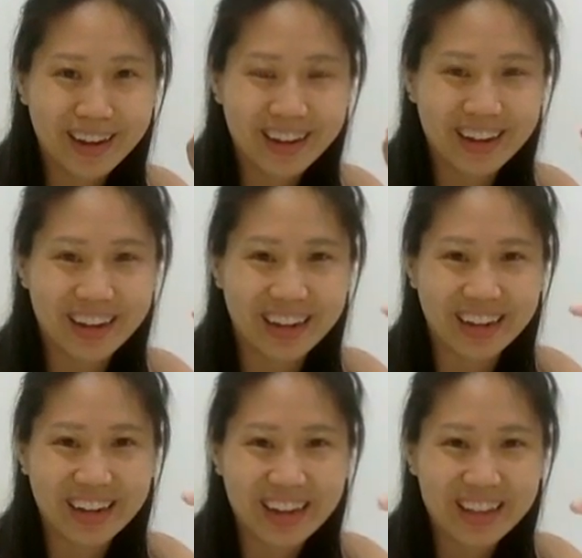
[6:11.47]

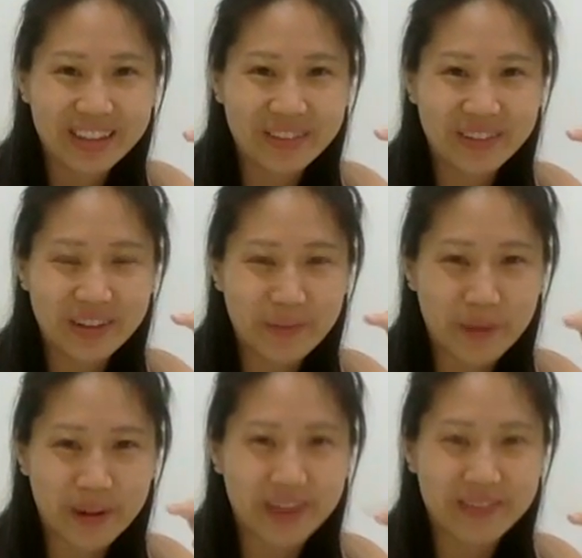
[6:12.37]
the really
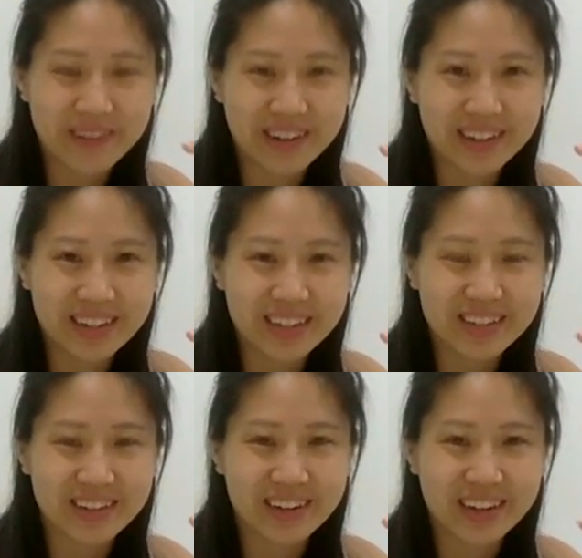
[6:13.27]
pointy ones,
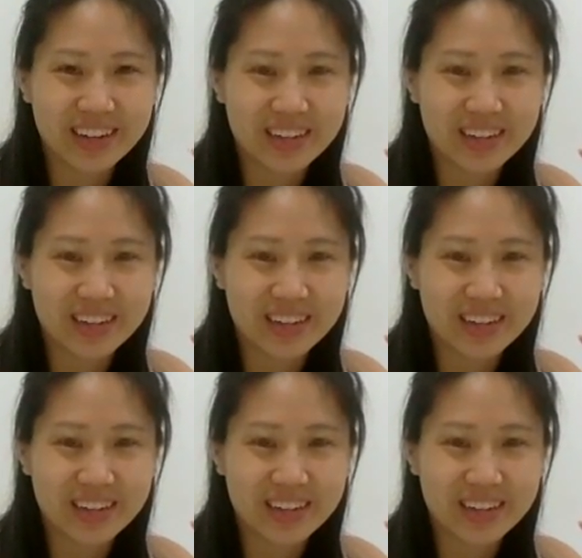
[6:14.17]
alright?